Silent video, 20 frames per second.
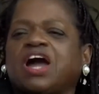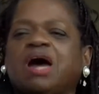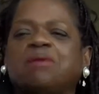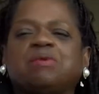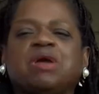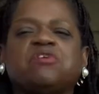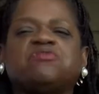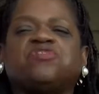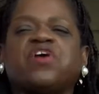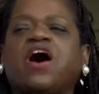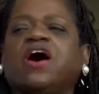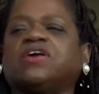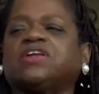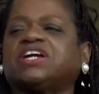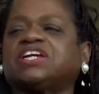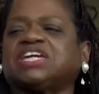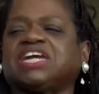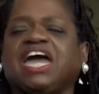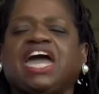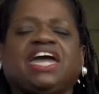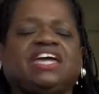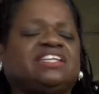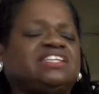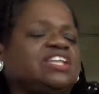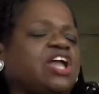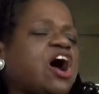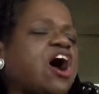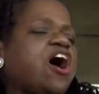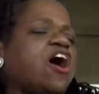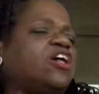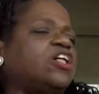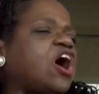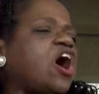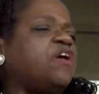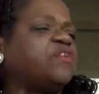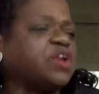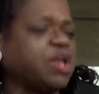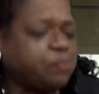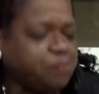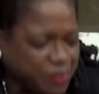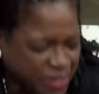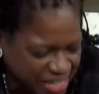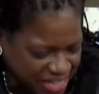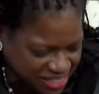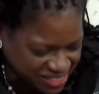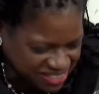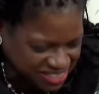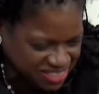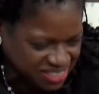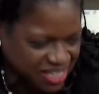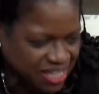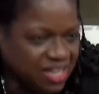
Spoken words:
We're going to be voter cadin' all over the place.